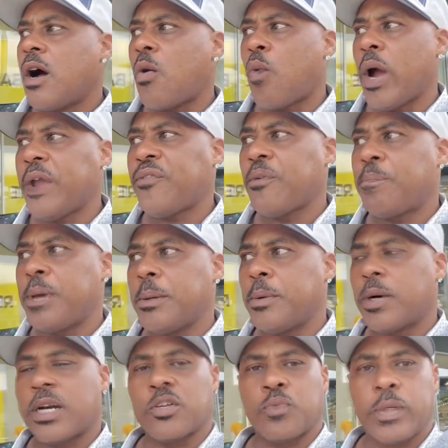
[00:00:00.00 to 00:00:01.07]
away from people,
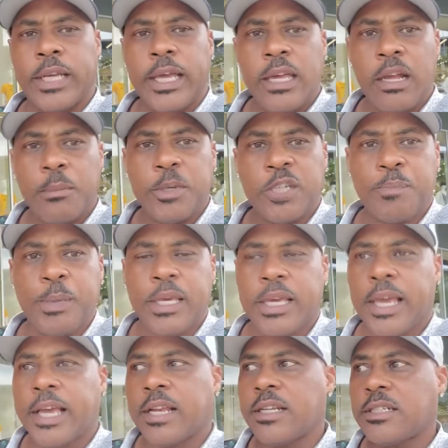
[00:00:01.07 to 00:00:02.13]
because when they hear me speak
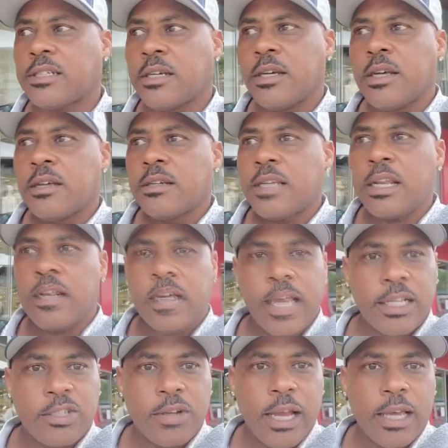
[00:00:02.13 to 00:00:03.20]
English, they look
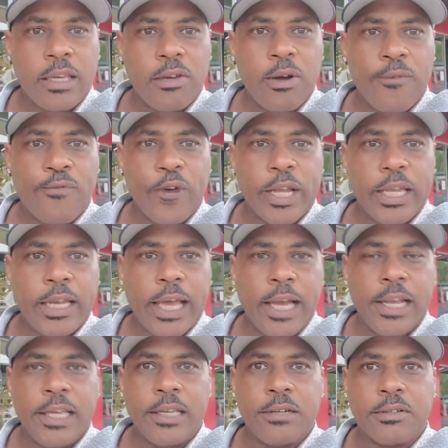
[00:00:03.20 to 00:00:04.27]
at you like you're a freaking
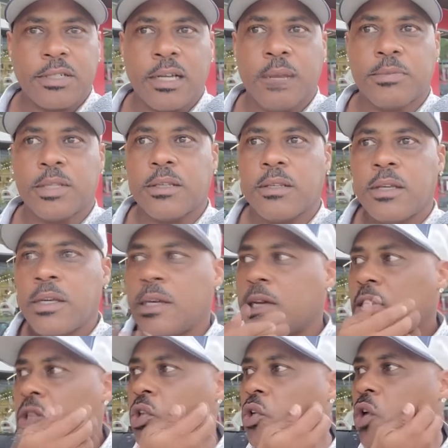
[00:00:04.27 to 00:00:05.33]
alien or something.
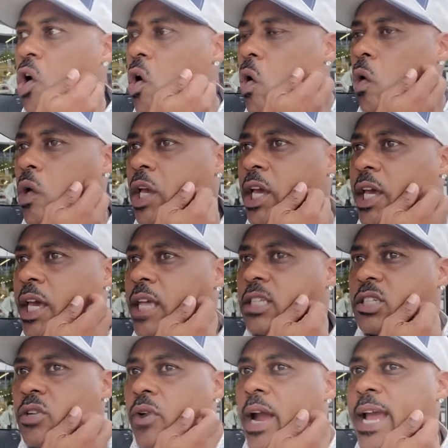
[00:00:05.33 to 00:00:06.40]
You know, it's
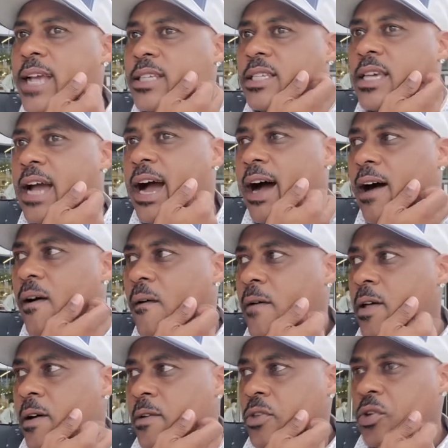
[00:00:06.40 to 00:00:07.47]
crazy how,
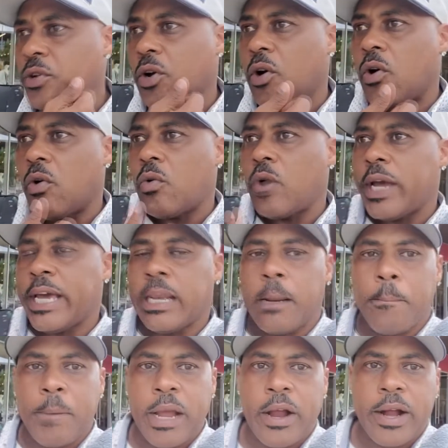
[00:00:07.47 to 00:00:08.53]
you know, in
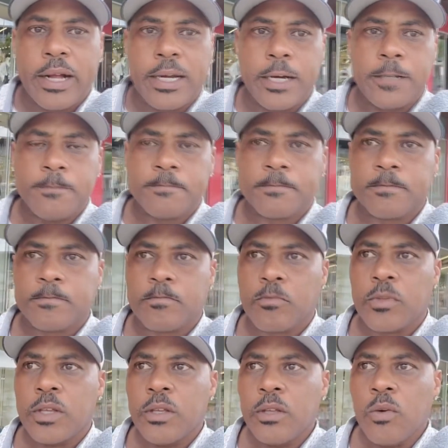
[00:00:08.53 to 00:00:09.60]
America,
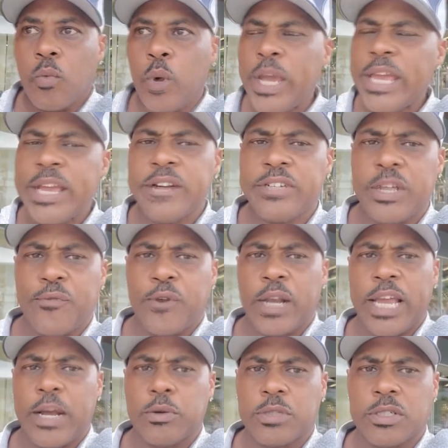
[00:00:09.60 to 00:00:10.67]
we hear different
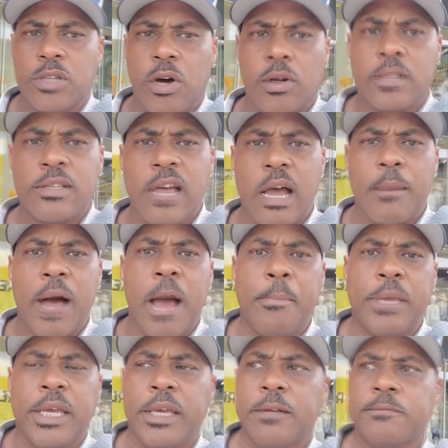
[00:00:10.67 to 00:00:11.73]
languages all the time. I
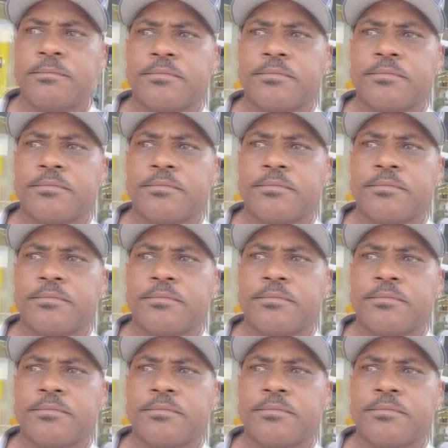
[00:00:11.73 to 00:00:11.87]
mean,